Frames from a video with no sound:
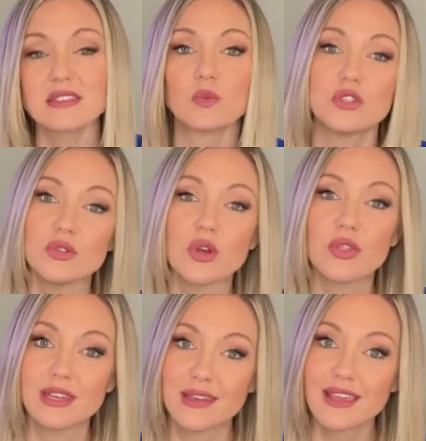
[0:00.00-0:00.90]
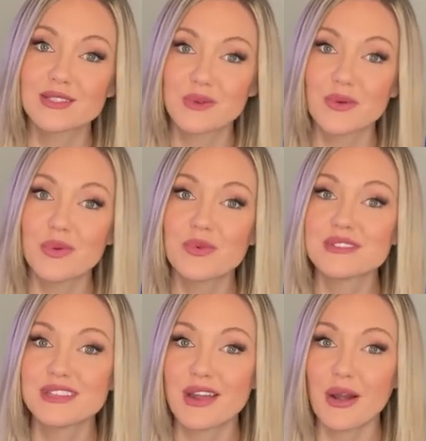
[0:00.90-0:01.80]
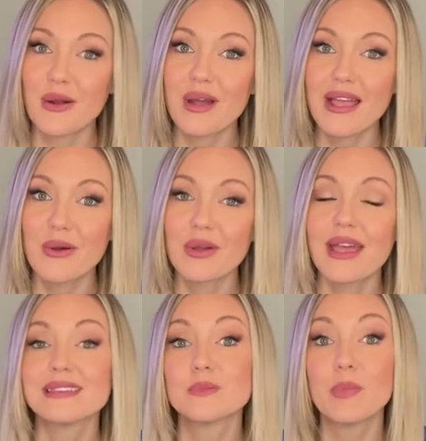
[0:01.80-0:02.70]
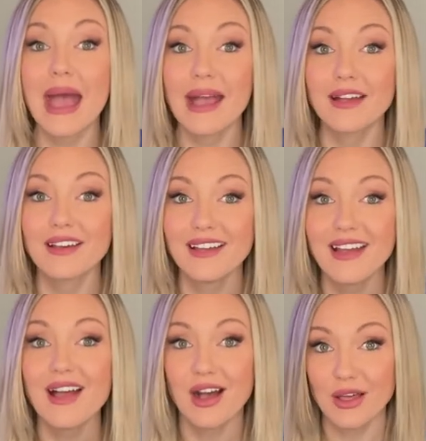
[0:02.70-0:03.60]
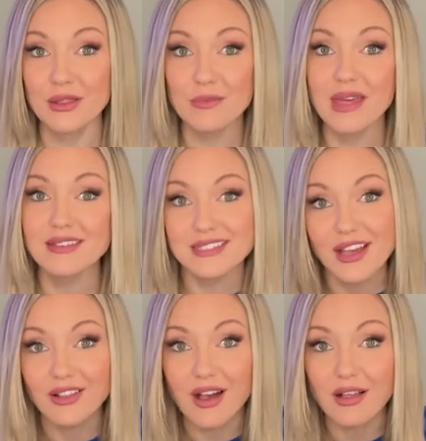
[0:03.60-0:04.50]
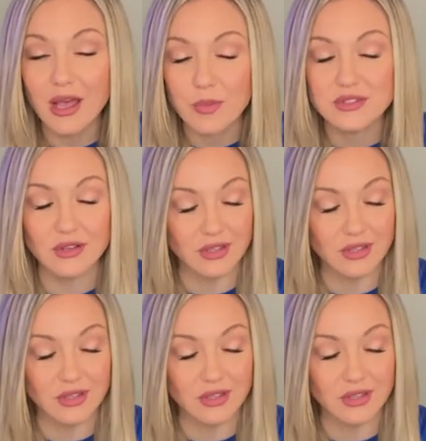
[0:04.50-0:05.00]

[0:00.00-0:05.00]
And we do know that next week we will see our Ohio guys back on the Men Tell All episode.